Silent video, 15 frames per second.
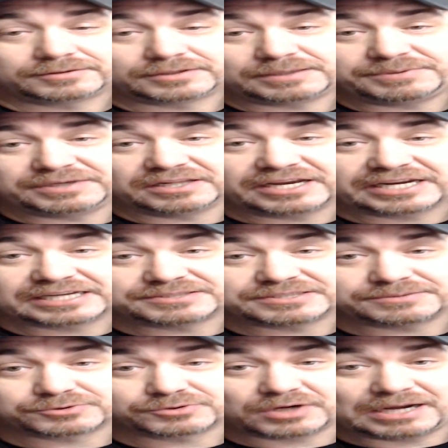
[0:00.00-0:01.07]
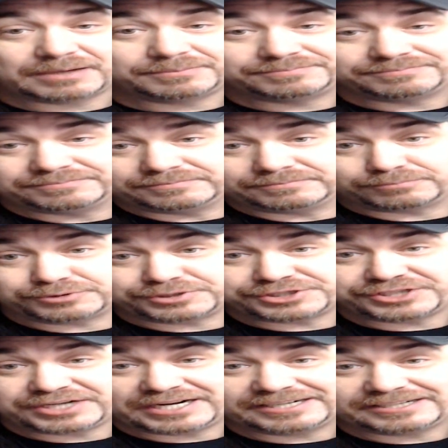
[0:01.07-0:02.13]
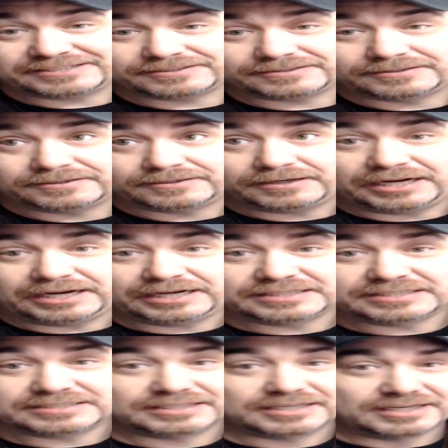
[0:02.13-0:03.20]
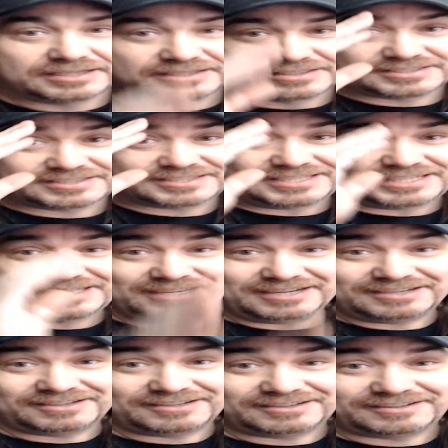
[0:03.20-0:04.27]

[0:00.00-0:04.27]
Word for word: Give me a like and subscribe. Appreciate it, and see ya.